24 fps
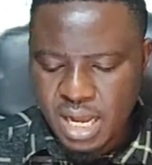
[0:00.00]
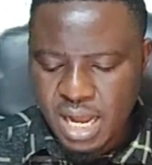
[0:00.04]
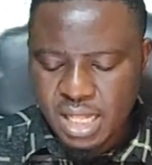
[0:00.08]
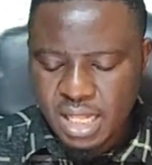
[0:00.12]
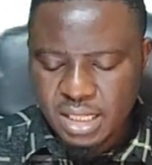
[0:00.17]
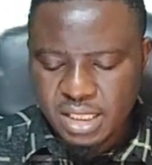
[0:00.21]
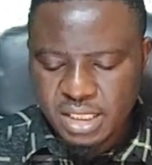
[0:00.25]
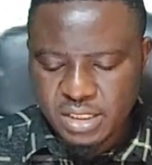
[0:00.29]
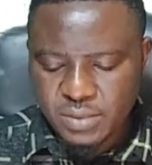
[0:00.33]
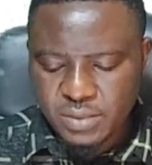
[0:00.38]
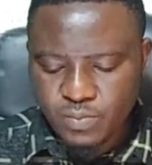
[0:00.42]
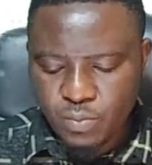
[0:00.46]

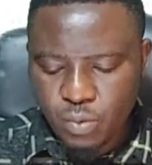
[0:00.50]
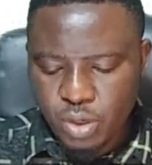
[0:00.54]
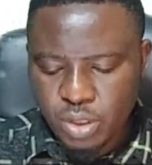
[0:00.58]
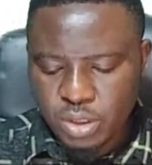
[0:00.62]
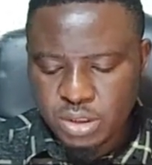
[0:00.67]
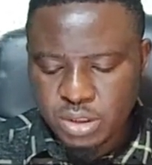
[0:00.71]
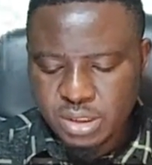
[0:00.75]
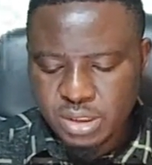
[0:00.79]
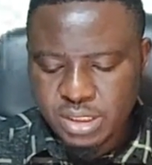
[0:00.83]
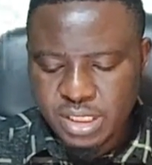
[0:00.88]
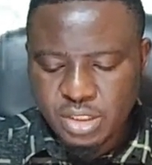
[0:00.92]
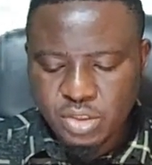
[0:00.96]
At this
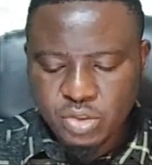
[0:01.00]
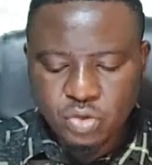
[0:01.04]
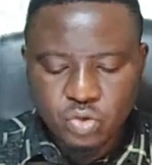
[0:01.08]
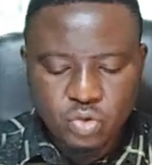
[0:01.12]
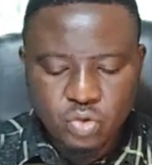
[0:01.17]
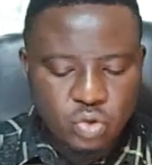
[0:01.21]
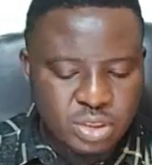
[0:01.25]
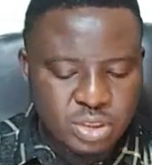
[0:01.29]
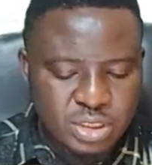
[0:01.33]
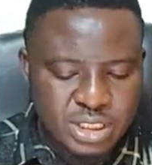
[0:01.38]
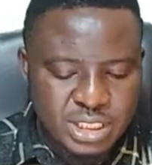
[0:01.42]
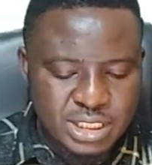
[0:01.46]
point, there is
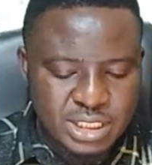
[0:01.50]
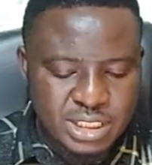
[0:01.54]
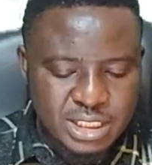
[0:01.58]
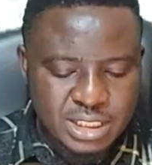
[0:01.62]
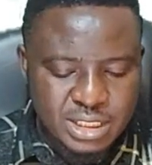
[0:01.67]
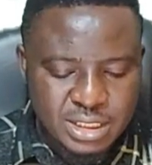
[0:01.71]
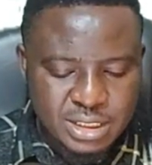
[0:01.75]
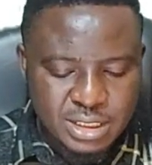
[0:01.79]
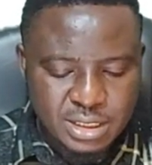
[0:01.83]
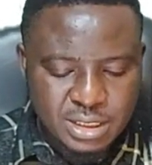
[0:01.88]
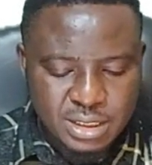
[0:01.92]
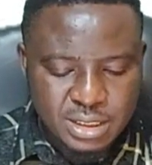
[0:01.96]
no
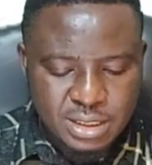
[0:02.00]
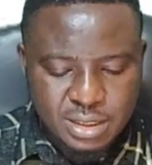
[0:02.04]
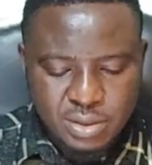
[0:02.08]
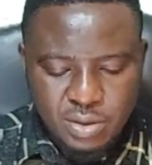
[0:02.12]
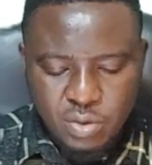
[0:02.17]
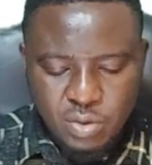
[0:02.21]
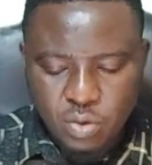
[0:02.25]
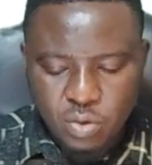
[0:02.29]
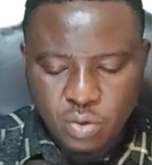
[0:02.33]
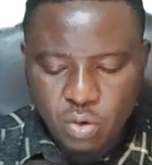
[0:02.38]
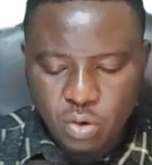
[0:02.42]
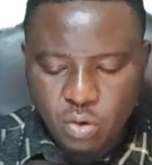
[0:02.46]
digit
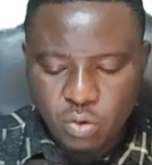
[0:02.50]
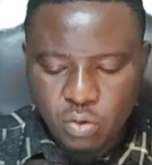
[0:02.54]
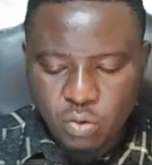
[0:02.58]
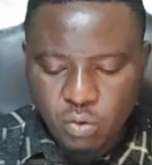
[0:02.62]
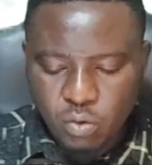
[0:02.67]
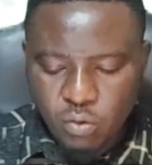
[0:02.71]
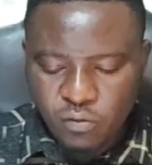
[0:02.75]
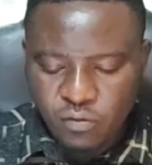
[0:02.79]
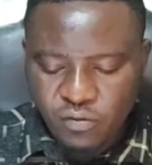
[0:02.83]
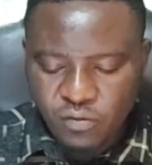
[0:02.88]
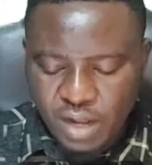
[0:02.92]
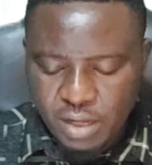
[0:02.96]
or
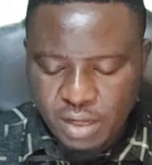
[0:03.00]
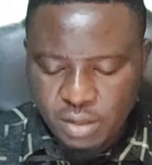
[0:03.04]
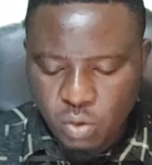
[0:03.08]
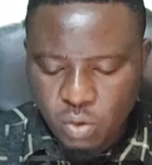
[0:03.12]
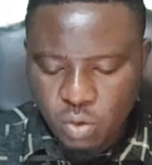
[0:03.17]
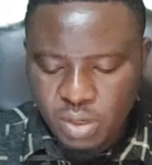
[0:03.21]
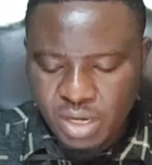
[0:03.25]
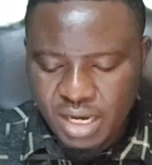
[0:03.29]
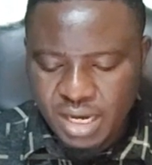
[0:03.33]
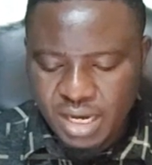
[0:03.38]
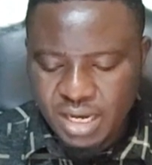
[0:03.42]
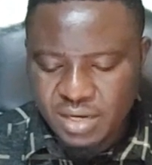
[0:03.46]
no
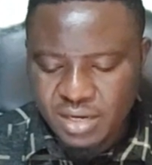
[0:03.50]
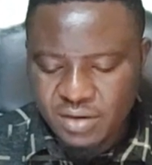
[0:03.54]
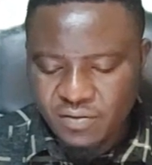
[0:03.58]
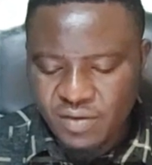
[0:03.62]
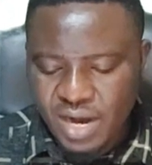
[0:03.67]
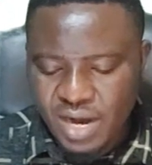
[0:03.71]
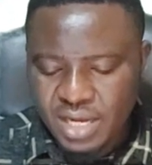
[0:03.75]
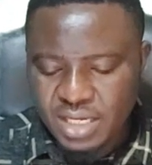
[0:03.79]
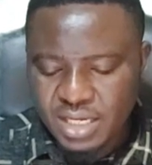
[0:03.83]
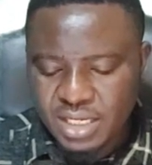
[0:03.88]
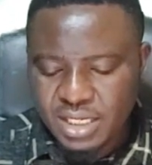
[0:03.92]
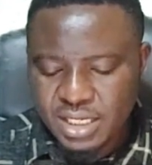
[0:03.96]
factor that can
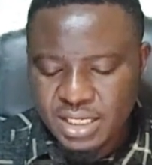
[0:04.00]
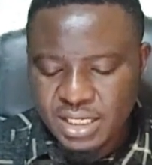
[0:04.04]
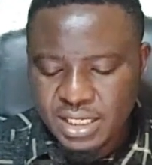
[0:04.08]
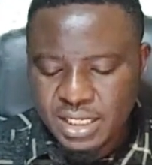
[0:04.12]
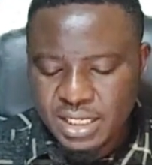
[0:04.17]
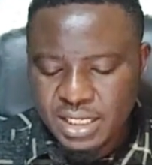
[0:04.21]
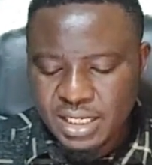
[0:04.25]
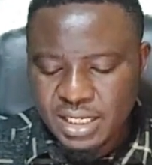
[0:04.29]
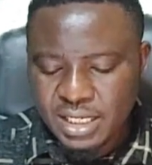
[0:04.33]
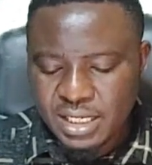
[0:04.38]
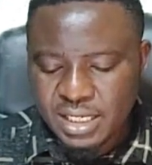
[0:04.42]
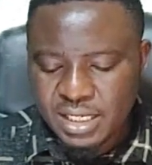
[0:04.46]
divide
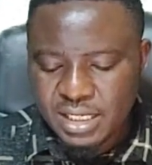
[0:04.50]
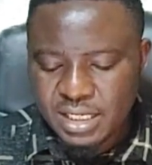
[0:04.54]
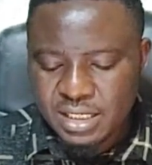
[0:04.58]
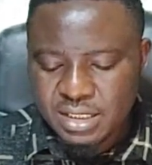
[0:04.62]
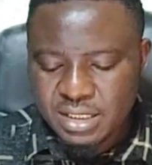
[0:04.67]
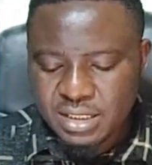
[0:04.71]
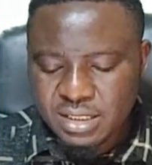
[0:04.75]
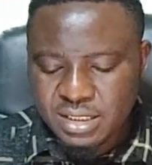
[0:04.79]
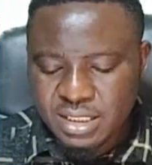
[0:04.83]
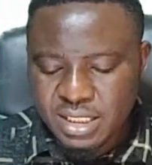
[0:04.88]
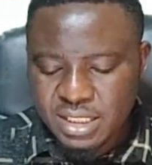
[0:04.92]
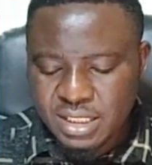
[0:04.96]

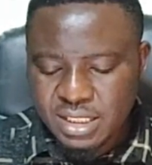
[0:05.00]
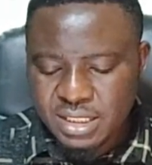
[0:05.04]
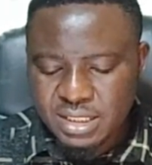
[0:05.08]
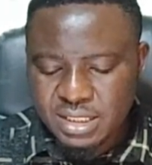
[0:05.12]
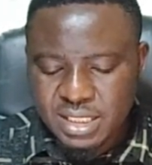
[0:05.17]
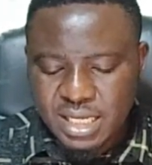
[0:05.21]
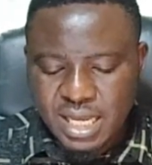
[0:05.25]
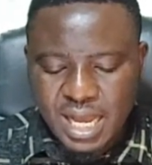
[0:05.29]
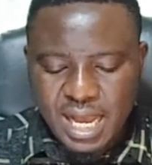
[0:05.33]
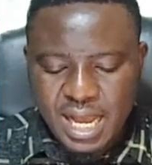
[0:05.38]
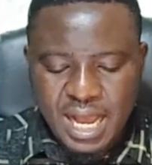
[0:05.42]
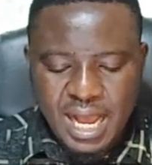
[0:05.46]

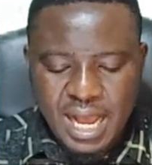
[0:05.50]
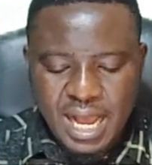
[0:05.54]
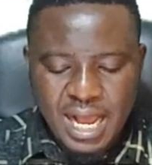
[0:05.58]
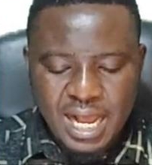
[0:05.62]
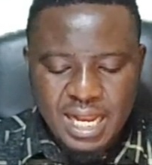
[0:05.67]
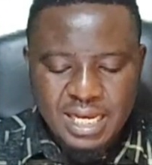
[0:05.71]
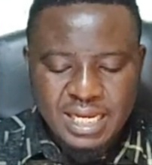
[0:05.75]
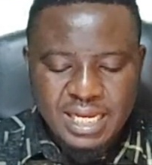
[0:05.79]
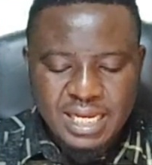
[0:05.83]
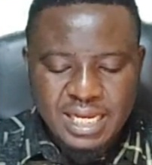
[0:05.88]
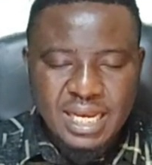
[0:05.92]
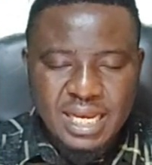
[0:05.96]
6
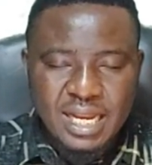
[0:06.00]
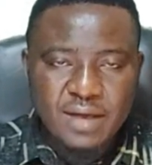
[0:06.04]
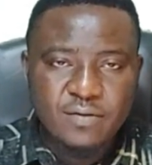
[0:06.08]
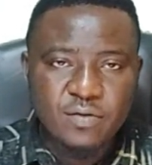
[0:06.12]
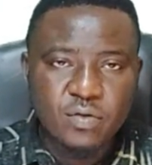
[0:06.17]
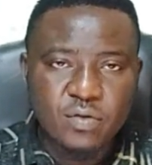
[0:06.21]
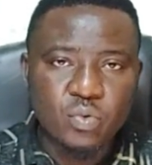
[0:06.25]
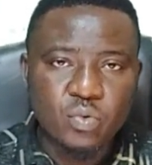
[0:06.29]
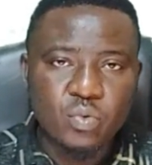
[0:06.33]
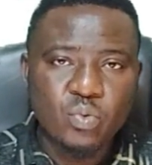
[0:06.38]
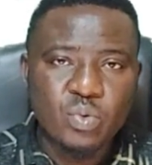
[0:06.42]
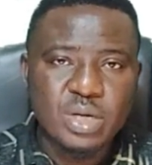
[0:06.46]
and
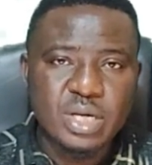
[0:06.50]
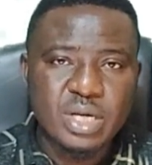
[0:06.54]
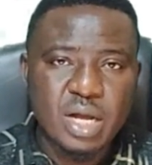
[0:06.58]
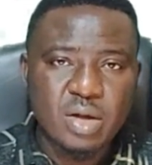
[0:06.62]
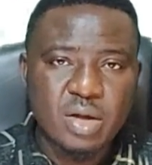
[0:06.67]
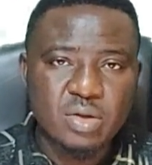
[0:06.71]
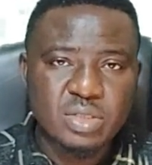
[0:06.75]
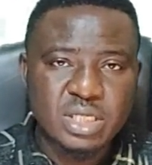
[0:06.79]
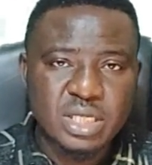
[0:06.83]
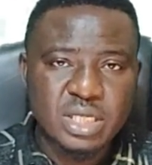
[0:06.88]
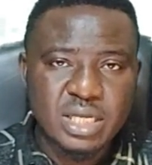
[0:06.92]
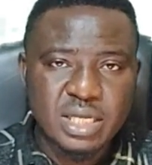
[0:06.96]
11
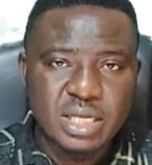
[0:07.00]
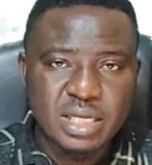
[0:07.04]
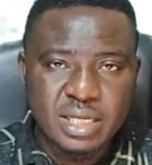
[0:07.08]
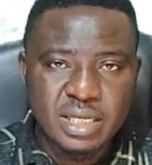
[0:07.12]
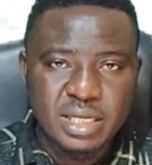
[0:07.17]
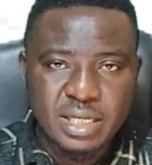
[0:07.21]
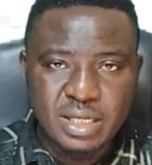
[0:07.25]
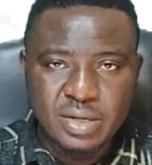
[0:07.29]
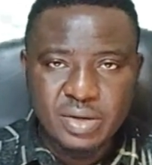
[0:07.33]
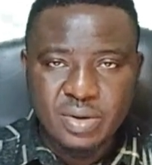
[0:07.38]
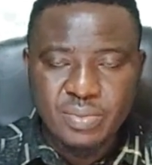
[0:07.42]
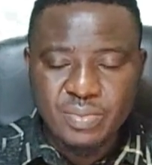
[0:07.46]
without
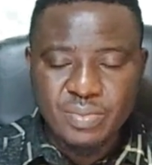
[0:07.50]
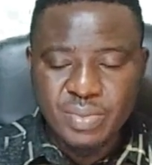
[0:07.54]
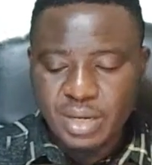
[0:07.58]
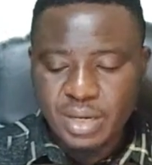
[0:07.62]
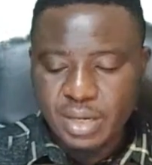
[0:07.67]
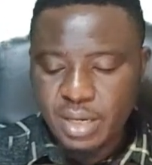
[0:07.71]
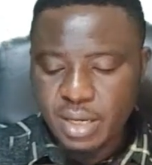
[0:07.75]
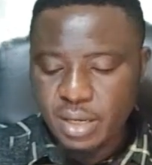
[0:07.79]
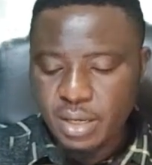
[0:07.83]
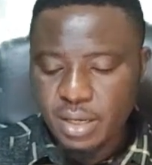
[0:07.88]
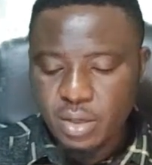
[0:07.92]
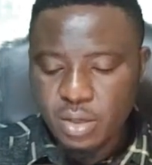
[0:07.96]

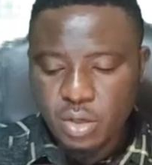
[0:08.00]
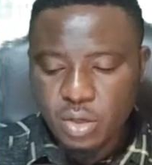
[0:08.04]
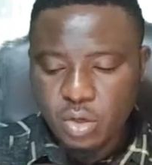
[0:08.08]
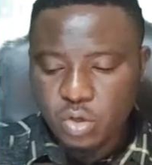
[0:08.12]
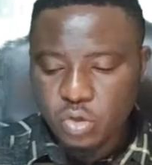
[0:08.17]
remainder.